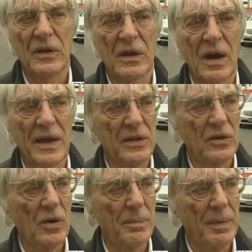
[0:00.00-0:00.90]
The guy
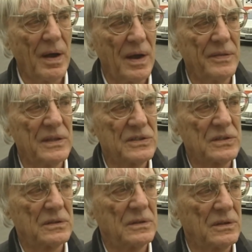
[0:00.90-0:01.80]
that got behind this
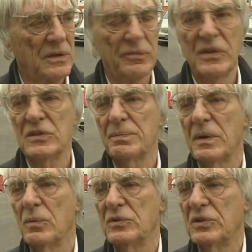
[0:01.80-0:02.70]
and convinced
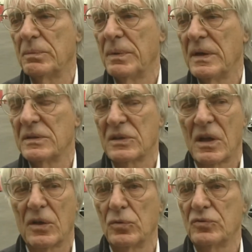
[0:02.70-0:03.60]
me we should be is a
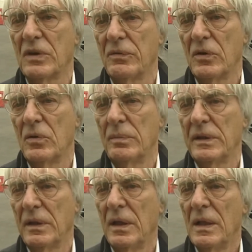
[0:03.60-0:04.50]
guy called Trevor
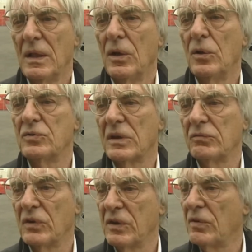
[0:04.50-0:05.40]
Holman, who's
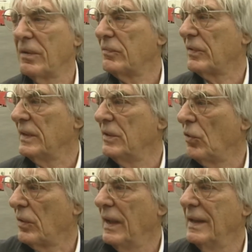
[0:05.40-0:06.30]
regretfully
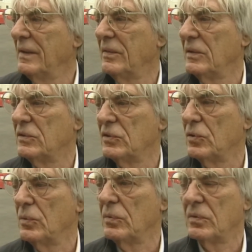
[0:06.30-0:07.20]
not anything to
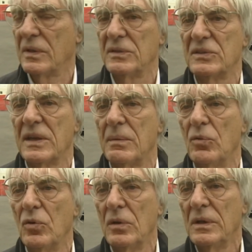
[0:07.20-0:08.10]
do with things
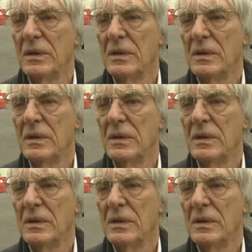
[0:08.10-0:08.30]
anymore,